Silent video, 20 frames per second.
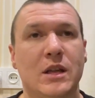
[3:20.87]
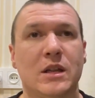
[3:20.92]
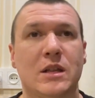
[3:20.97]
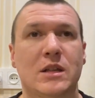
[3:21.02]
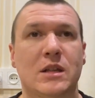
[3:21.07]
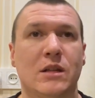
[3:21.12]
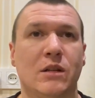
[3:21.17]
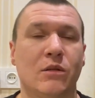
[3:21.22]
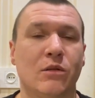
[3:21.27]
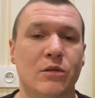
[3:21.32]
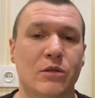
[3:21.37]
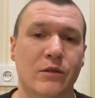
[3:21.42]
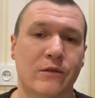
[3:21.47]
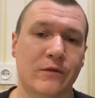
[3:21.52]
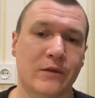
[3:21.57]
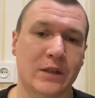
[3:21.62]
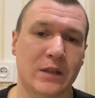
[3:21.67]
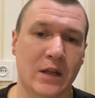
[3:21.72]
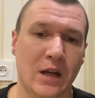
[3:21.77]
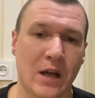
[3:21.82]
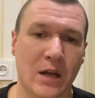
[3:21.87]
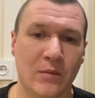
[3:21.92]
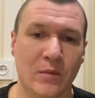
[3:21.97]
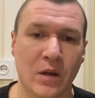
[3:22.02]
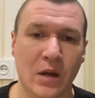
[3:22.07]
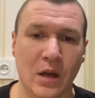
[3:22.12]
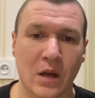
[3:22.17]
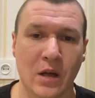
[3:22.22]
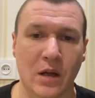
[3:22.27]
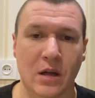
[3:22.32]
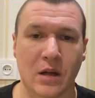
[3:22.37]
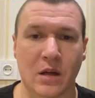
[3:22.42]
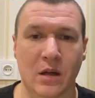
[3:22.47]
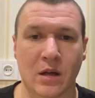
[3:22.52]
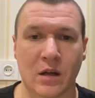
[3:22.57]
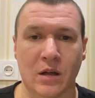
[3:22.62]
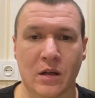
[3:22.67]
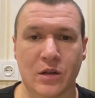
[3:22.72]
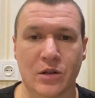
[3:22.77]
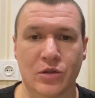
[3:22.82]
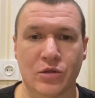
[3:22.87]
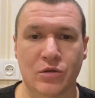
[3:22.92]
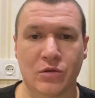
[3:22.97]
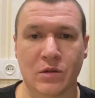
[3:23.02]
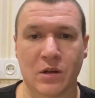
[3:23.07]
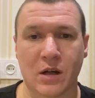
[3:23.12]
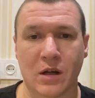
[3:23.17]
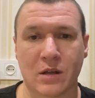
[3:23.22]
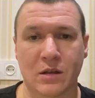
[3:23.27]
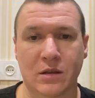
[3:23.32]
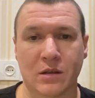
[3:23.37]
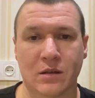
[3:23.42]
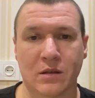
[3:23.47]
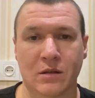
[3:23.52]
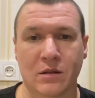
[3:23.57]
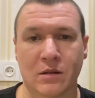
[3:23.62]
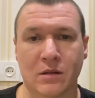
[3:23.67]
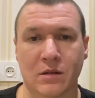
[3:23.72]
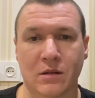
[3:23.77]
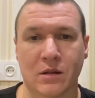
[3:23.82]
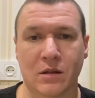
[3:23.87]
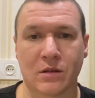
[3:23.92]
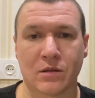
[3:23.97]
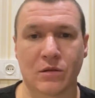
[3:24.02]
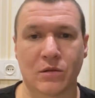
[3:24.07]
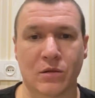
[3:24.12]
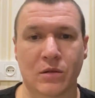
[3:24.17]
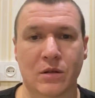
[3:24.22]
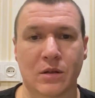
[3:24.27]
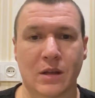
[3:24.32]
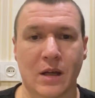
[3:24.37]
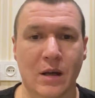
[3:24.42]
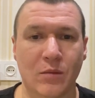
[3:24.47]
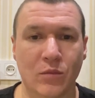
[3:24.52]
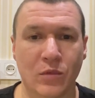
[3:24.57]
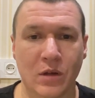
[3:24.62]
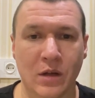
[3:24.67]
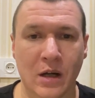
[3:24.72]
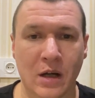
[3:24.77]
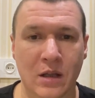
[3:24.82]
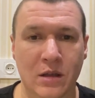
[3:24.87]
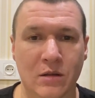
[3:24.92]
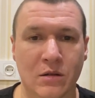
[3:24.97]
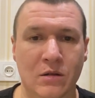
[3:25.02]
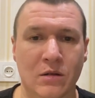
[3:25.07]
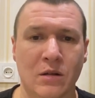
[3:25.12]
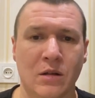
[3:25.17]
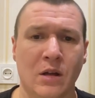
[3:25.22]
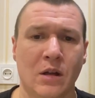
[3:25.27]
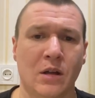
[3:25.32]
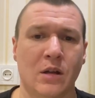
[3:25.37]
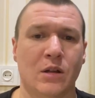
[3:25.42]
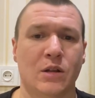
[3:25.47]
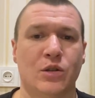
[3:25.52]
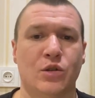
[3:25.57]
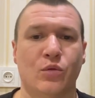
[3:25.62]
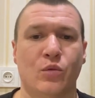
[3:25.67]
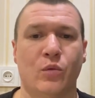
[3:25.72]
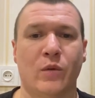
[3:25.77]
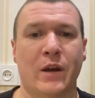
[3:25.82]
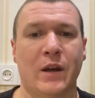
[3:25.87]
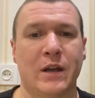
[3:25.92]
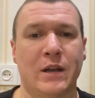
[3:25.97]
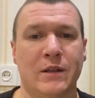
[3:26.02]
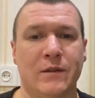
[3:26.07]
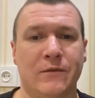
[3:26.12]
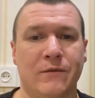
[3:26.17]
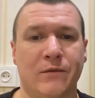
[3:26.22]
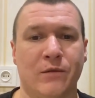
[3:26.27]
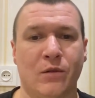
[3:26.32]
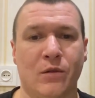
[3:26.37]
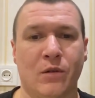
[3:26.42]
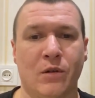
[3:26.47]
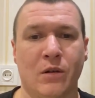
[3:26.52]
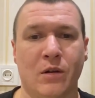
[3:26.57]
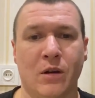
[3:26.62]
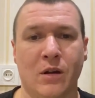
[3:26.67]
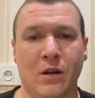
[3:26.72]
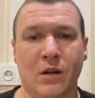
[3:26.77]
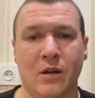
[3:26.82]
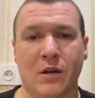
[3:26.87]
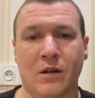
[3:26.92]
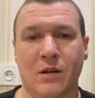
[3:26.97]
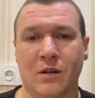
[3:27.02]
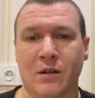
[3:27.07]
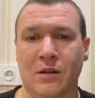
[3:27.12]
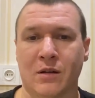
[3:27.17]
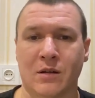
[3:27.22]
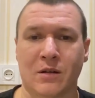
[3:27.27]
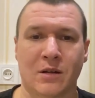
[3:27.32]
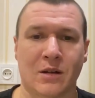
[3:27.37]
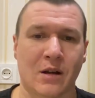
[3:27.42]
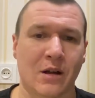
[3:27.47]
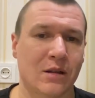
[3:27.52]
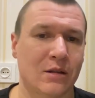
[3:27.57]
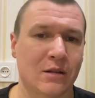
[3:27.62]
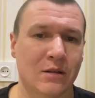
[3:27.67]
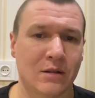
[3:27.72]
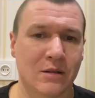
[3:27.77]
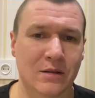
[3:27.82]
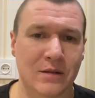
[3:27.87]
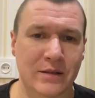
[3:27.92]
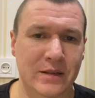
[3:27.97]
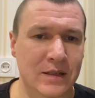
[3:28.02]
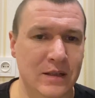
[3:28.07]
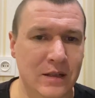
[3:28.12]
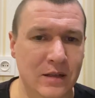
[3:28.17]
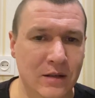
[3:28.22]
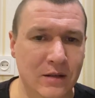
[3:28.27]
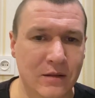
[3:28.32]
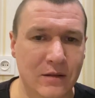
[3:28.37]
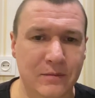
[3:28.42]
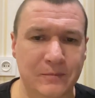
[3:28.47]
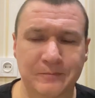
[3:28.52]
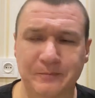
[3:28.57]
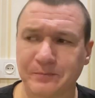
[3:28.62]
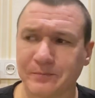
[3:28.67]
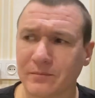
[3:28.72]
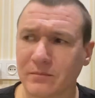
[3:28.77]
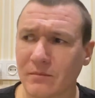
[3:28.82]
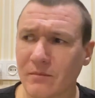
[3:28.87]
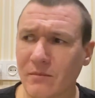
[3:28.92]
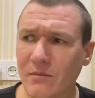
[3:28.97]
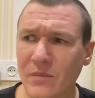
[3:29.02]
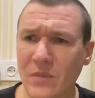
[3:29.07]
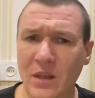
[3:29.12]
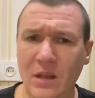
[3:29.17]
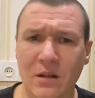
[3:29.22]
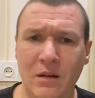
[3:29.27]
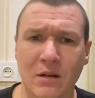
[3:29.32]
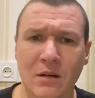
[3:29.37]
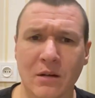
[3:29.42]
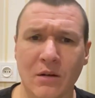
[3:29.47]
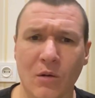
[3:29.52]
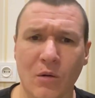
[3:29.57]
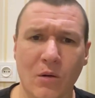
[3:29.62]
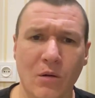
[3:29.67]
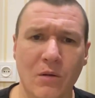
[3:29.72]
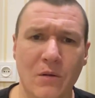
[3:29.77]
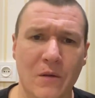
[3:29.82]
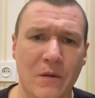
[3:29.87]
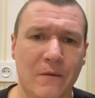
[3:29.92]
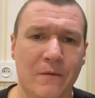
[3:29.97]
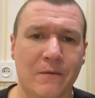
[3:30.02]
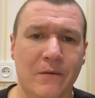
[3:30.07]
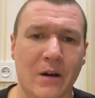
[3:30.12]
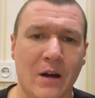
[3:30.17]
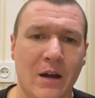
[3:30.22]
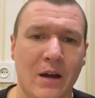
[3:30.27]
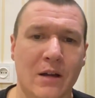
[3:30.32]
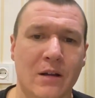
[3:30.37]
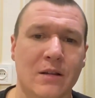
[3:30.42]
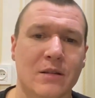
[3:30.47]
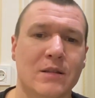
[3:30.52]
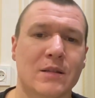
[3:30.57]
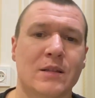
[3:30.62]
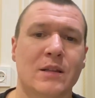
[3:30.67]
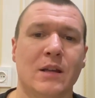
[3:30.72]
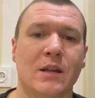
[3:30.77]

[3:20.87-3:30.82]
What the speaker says: a lot of time to run Android emulator, to wait for Gradle sync all the files,